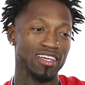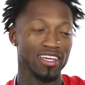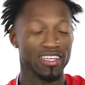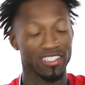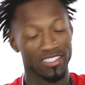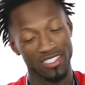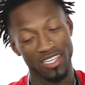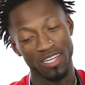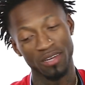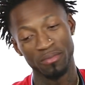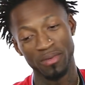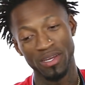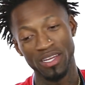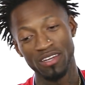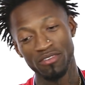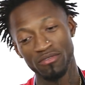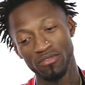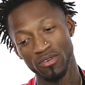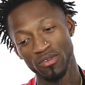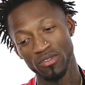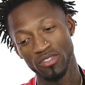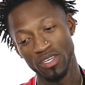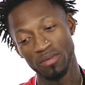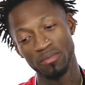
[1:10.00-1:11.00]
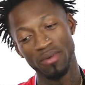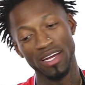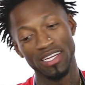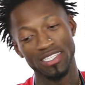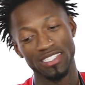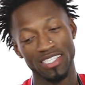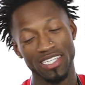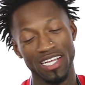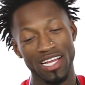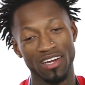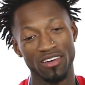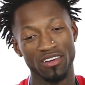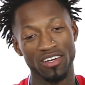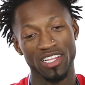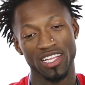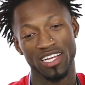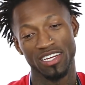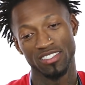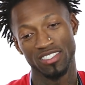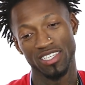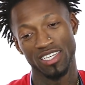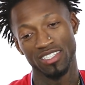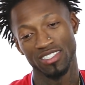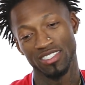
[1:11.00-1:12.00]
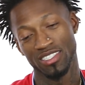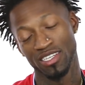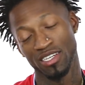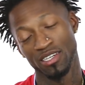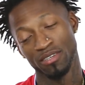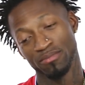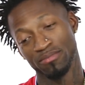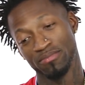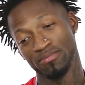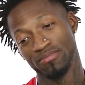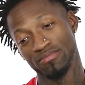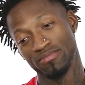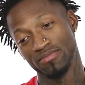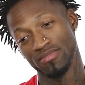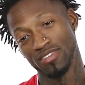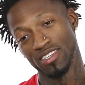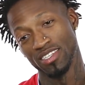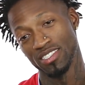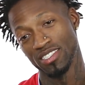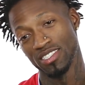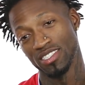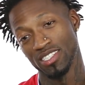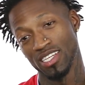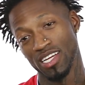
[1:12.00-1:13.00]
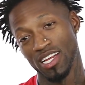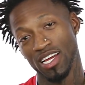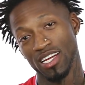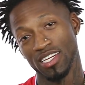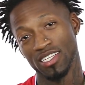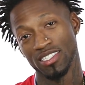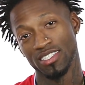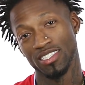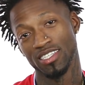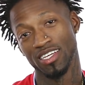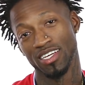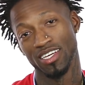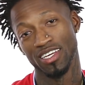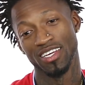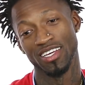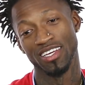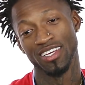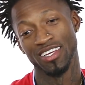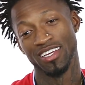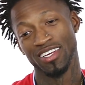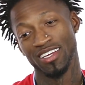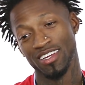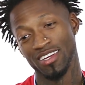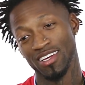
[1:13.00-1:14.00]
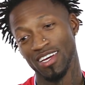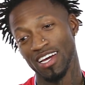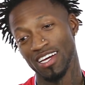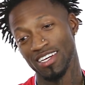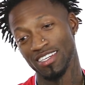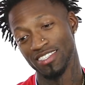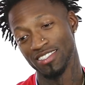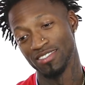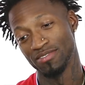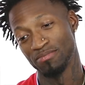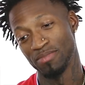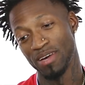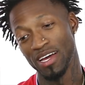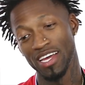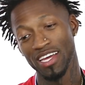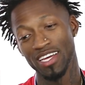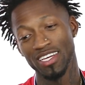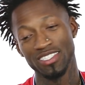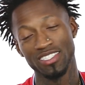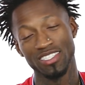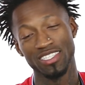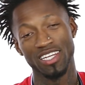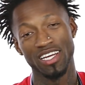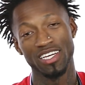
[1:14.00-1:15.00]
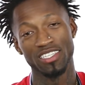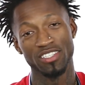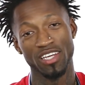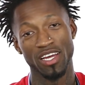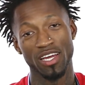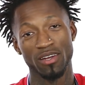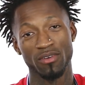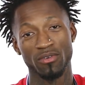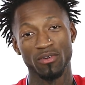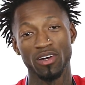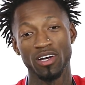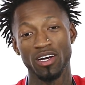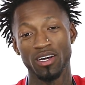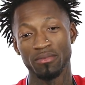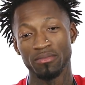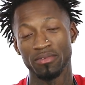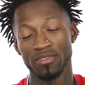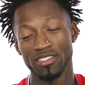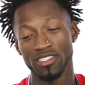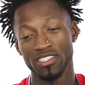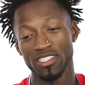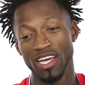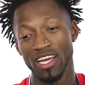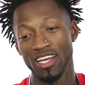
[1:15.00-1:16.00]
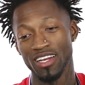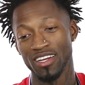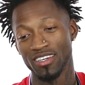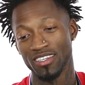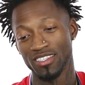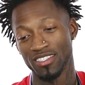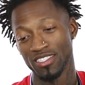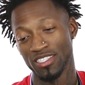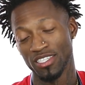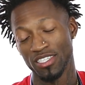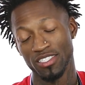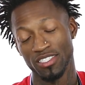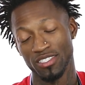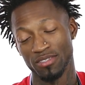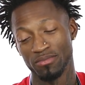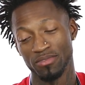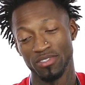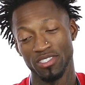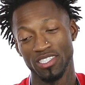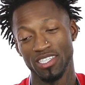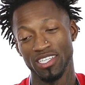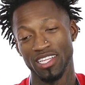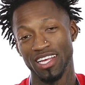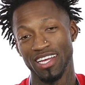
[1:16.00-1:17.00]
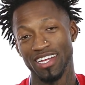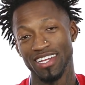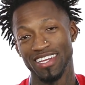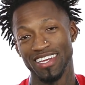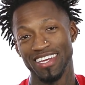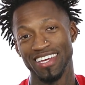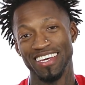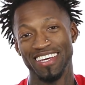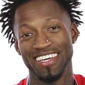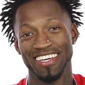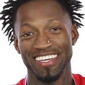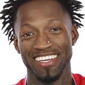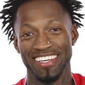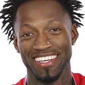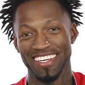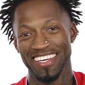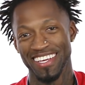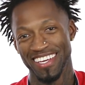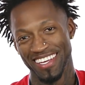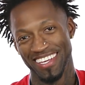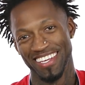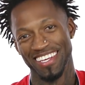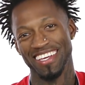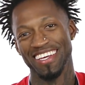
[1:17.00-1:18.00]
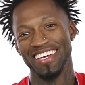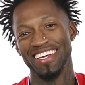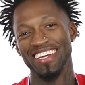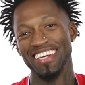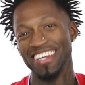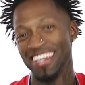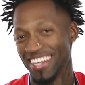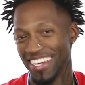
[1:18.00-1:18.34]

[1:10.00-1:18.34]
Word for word: In some interview, somebody said I was clout chasing them. She said I, my ex said I tried to rob in China or, some shit like that.